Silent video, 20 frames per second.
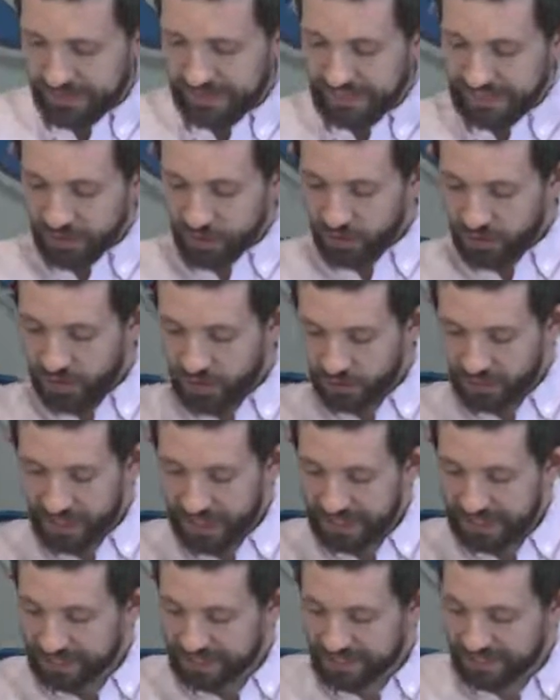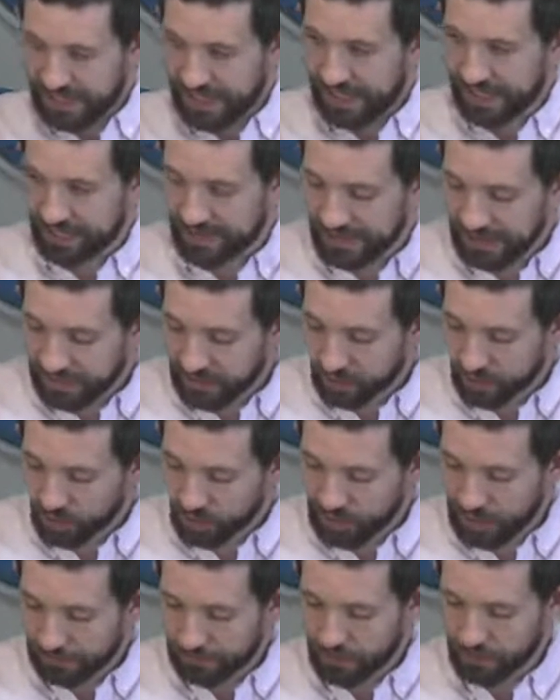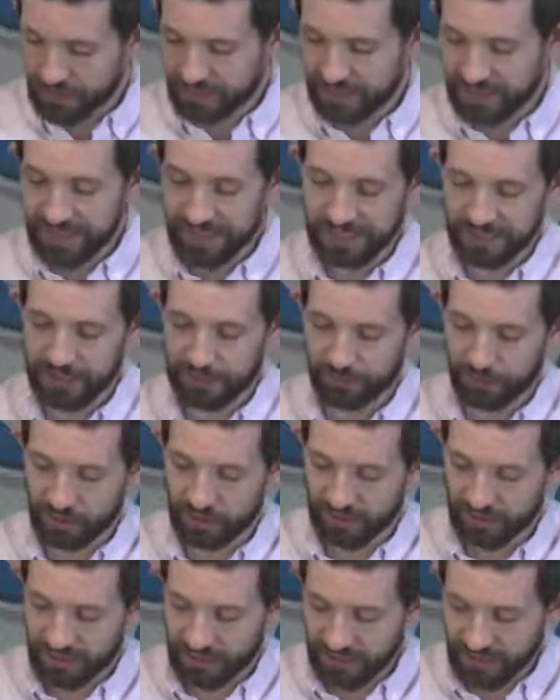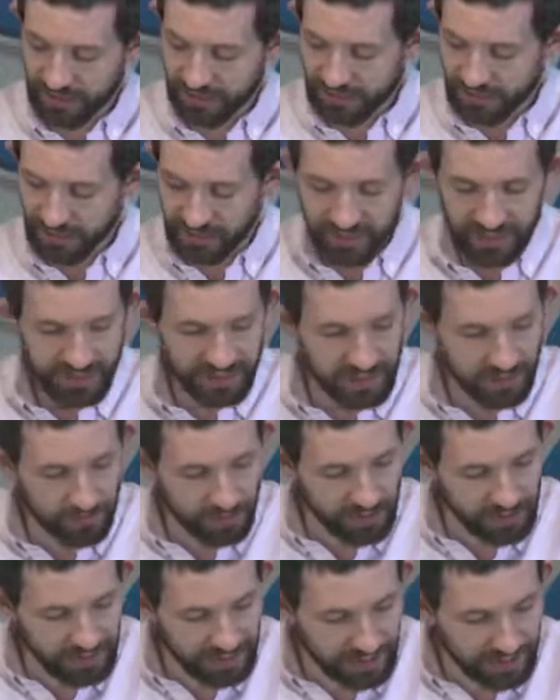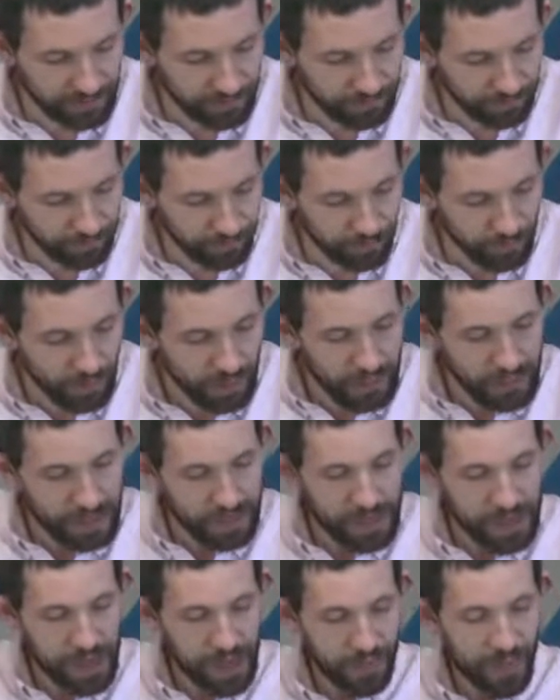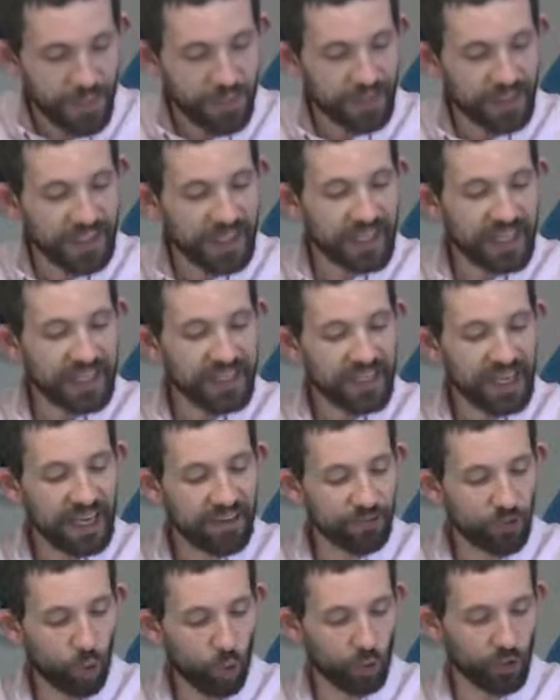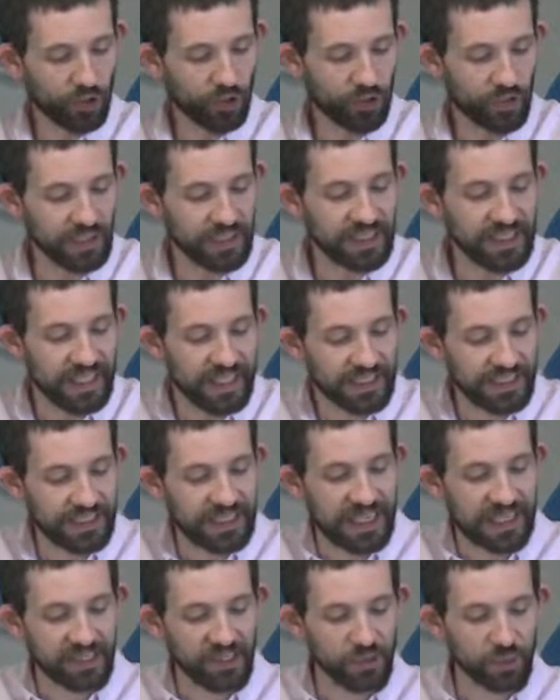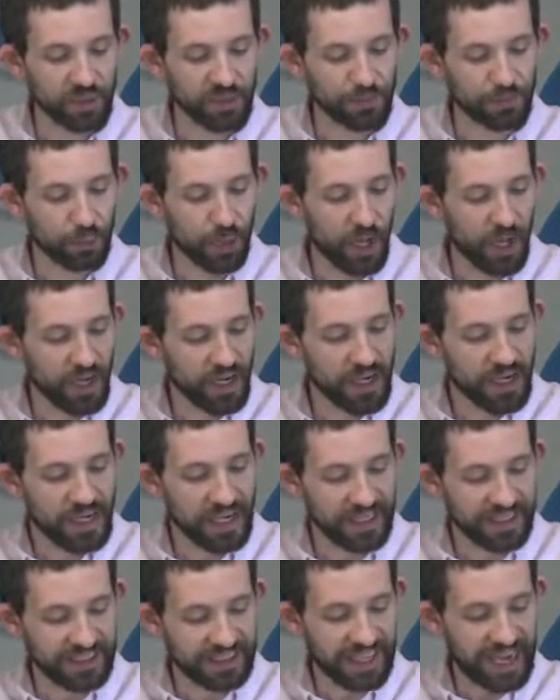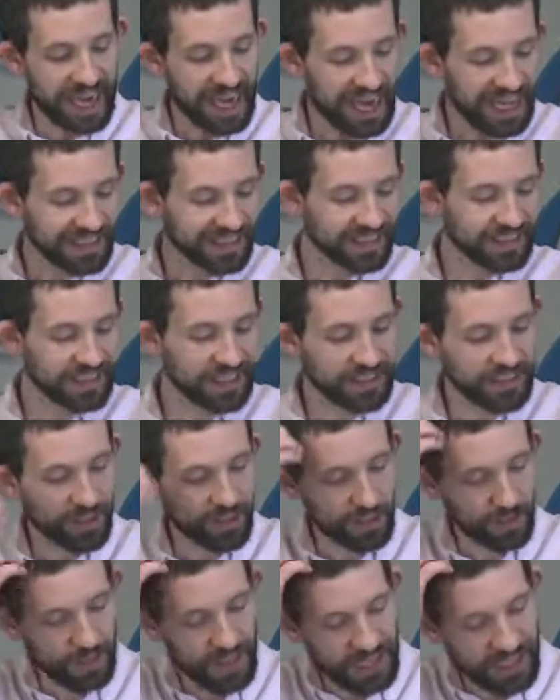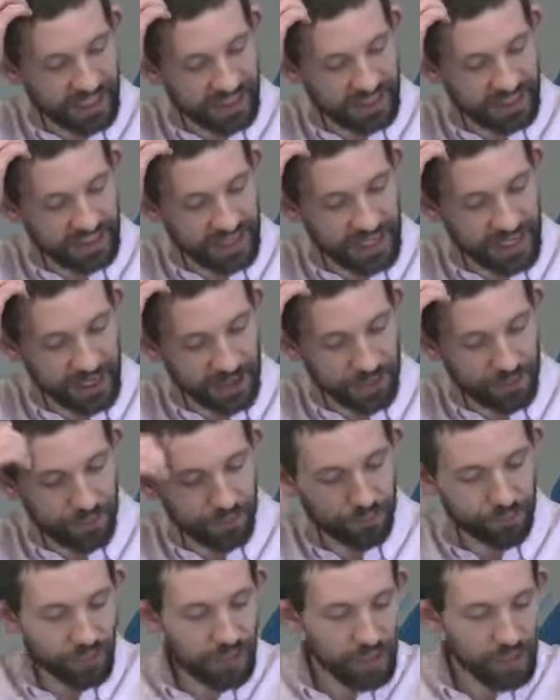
Daniel in the lion's den, Daniel chapter 6, verses 16 to 17. Then the king gave orders, and Daniel was brought in and cast into the lion's den.